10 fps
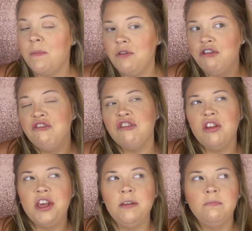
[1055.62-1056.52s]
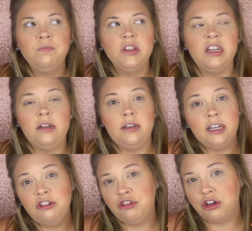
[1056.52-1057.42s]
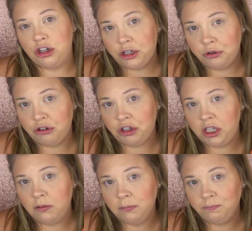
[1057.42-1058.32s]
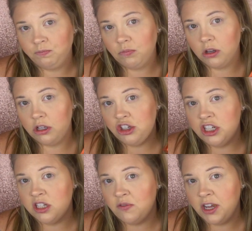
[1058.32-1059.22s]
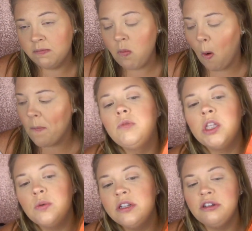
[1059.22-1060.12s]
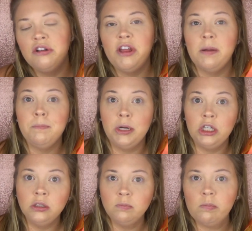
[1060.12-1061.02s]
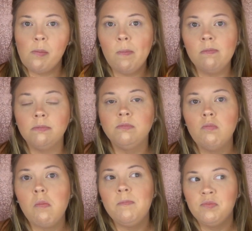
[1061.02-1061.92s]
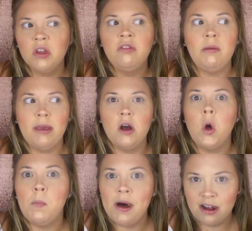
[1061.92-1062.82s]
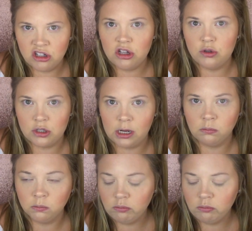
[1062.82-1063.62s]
I'm usually an extra toasty Cheez-It fan. The ones that are like burnt, they make a whole box of those now.